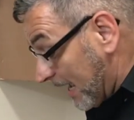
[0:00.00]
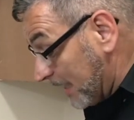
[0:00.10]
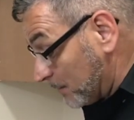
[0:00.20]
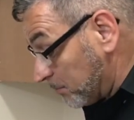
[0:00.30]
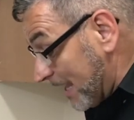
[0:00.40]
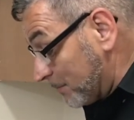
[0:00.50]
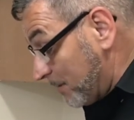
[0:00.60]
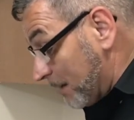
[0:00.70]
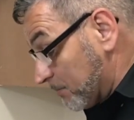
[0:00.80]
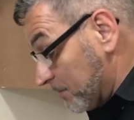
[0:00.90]
and the black
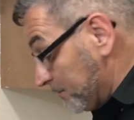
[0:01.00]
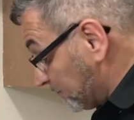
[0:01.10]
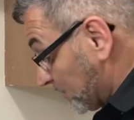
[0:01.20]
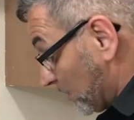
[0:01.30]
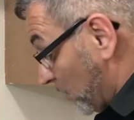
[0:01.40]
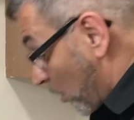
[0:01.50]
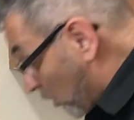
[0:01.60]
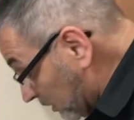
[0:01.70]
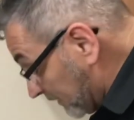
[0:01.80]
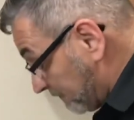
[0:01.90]
pepper
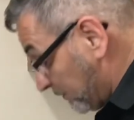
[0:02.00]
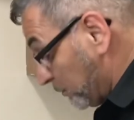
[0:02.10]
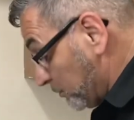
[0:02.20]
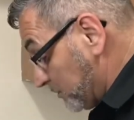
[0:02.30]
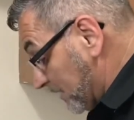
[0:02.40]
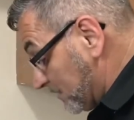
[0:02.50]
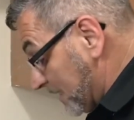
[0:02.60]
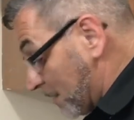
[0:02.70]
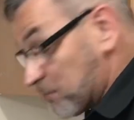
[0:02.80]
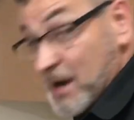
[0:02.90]
all infused
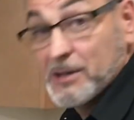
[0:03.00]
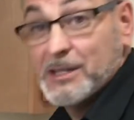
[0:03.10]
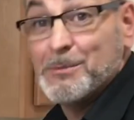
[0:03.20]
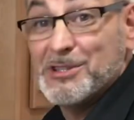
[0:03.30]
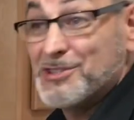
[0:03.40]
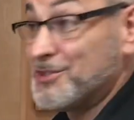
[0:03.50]
into that broccoli, but